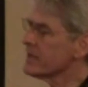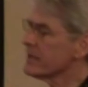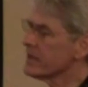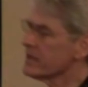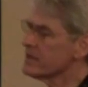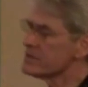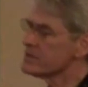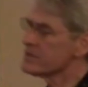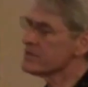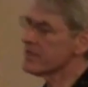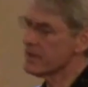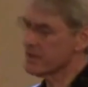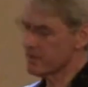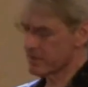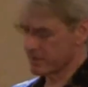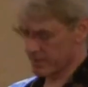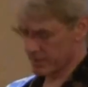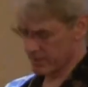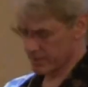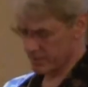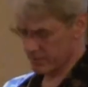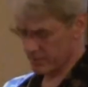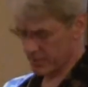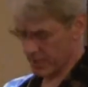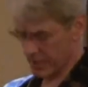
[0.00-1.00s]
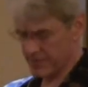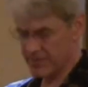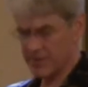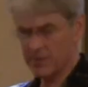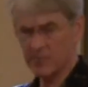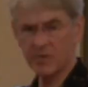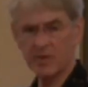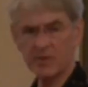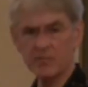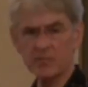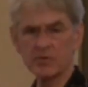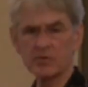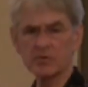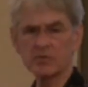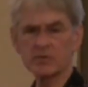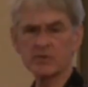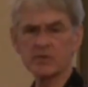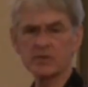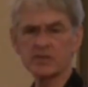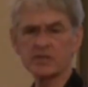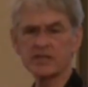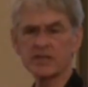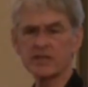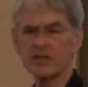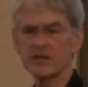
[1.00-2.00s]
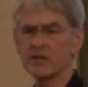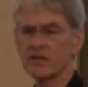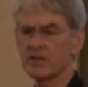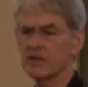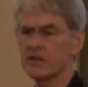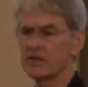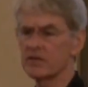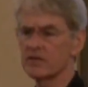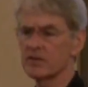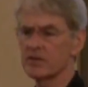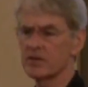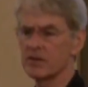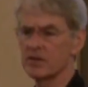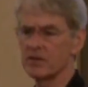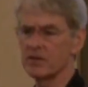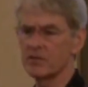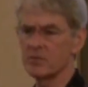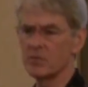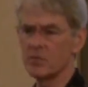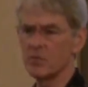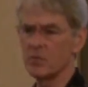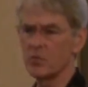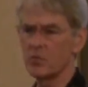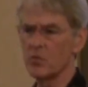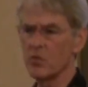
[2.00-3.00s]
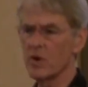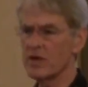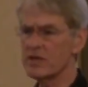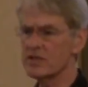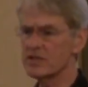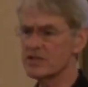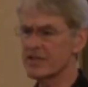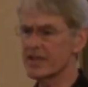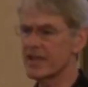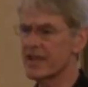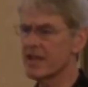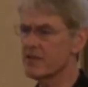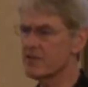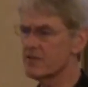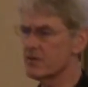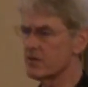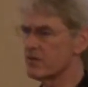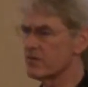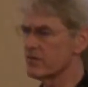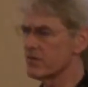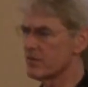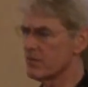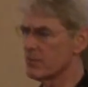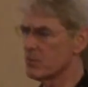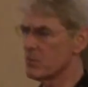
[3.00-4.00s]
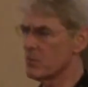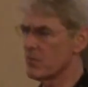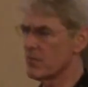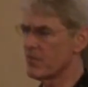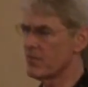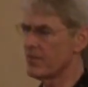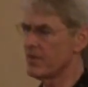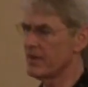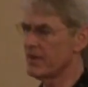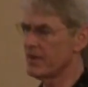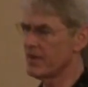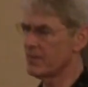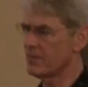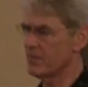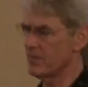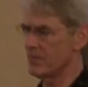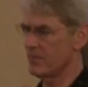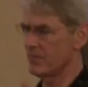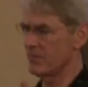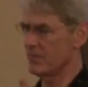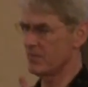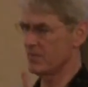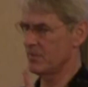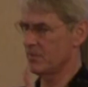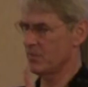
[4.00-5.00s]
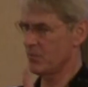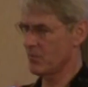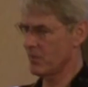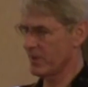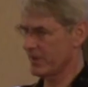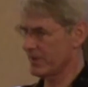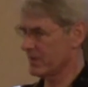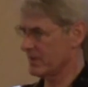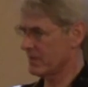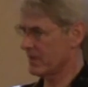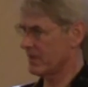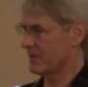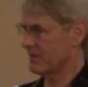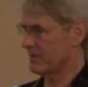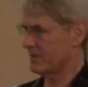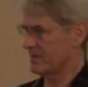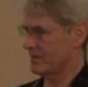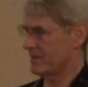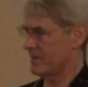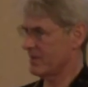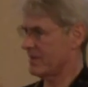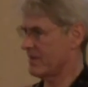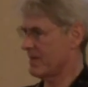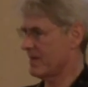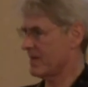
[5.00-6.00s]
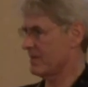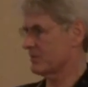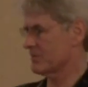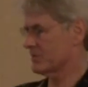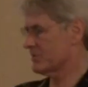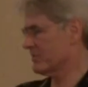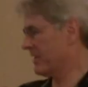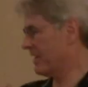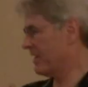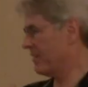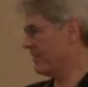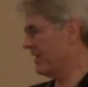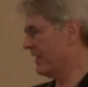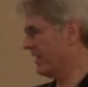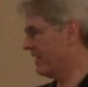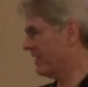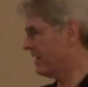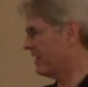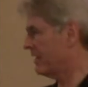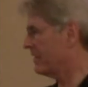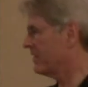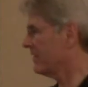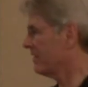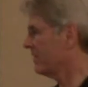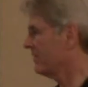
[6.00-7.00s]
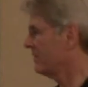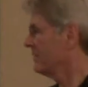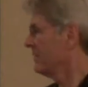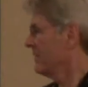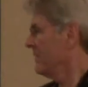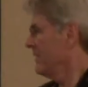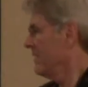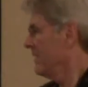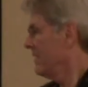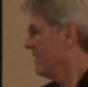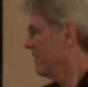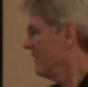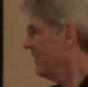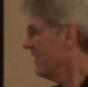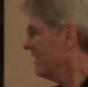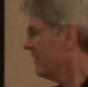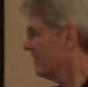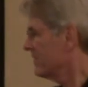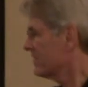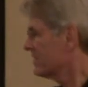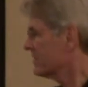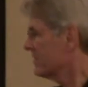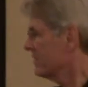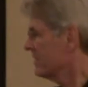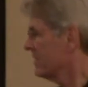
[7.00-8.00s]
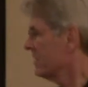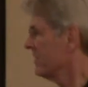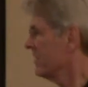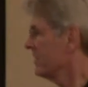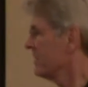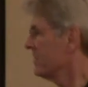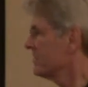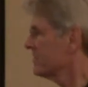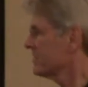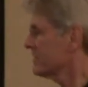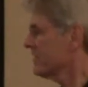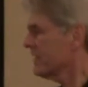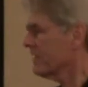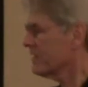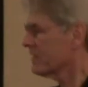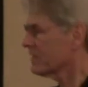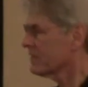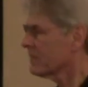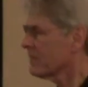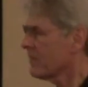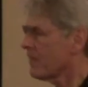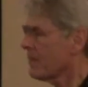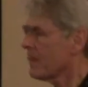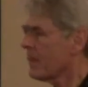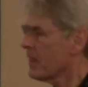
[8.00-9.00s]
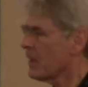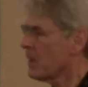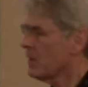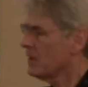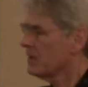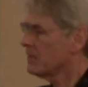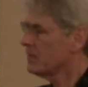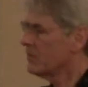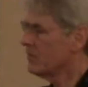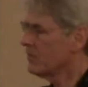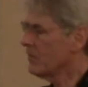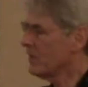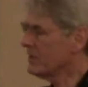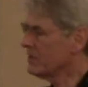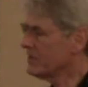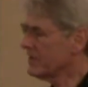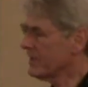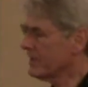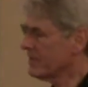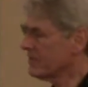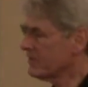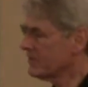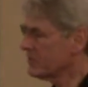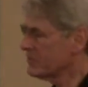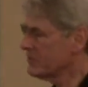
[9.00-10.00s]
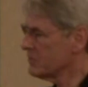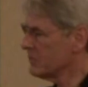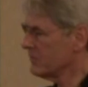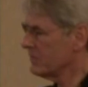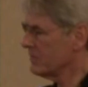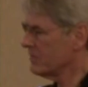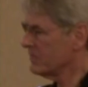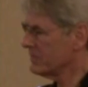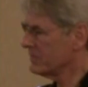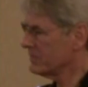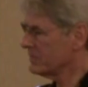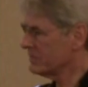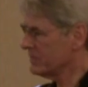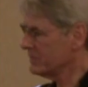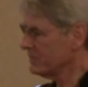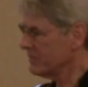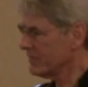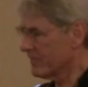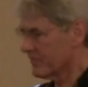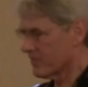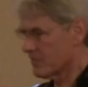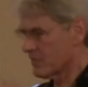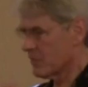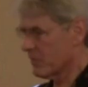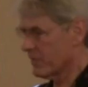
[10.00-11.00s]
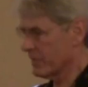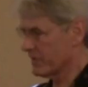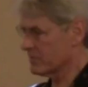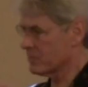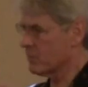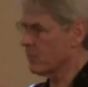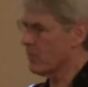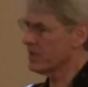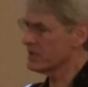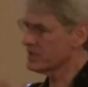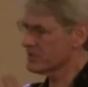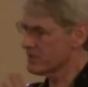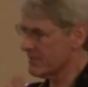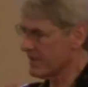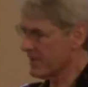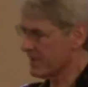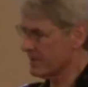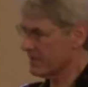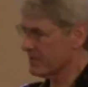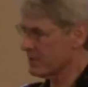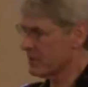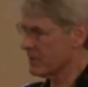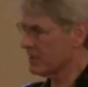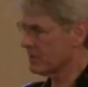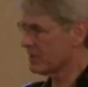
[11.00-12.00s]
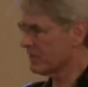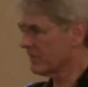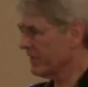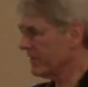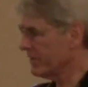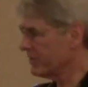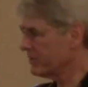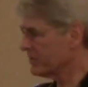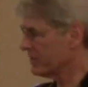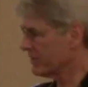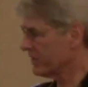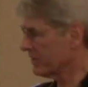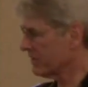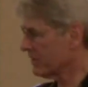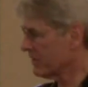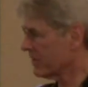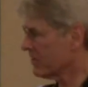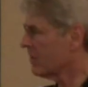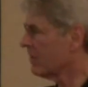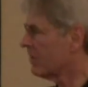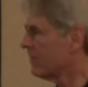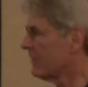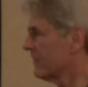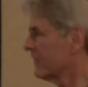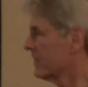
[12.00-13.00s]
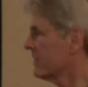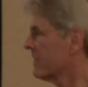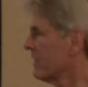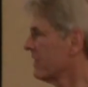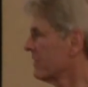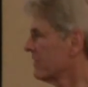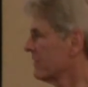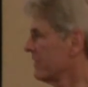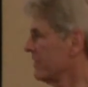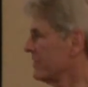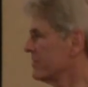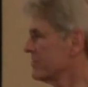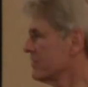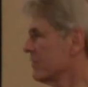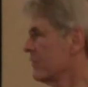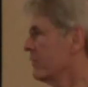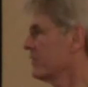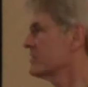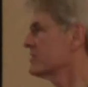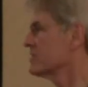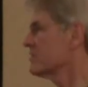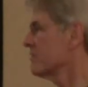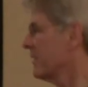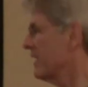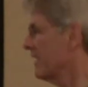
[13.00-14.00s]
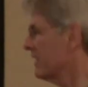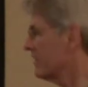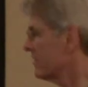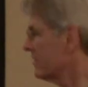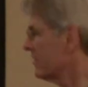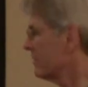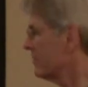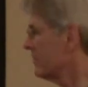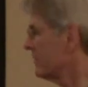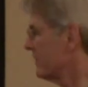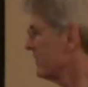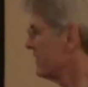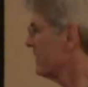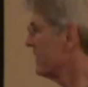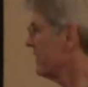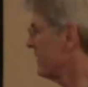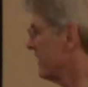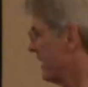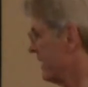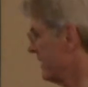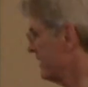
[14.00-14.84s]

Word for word: thing is that um, I think people tend to run together the, the point that I was trying to make, and I think many of us uh, understand, run together two, two different points. One's about toleration, a call for toleration, and one's about the, the